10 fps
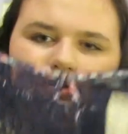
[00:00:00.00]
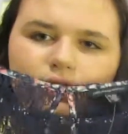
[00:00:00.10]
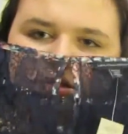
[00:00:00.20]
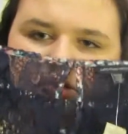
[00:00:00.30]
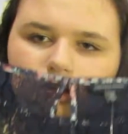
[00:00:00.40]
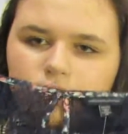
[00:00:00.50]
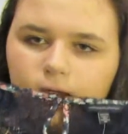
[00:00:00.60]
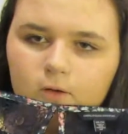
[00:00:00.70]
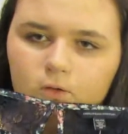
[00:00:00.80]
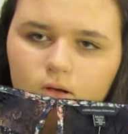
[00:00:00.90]
if this is dress
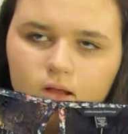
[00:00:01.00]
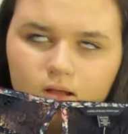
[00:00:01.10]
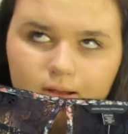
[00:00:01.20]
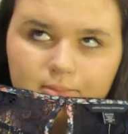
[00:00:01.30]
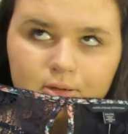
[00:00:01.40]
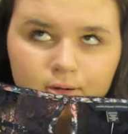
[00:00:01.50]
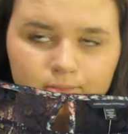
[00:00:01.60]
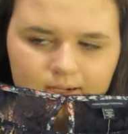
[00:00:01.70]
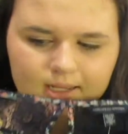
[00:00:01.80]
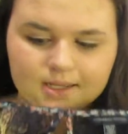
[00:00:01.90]
code
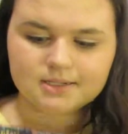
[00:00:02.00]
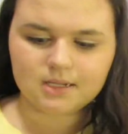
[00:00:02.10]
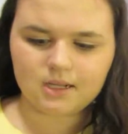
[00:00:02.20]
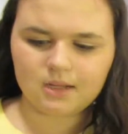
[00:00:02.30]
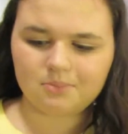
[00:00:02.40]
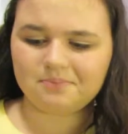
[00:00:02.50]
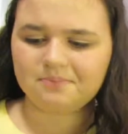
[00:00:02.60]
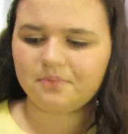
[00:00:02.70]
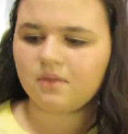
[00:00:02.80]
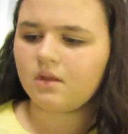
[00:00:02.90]
appropriate,
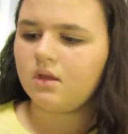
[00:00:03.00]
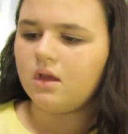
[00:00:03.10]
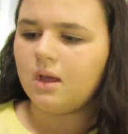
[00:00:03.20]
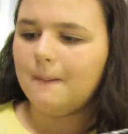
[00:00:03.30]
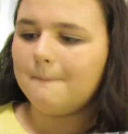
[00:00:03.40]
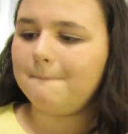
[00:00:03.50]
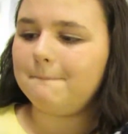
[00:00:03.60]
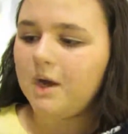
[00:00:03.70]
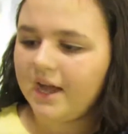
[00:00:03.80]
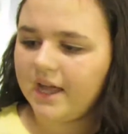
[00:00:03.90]

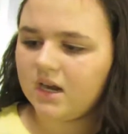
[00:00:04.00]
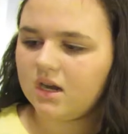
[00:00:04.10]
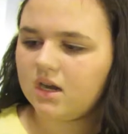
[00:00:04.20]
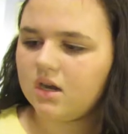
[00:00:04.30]
but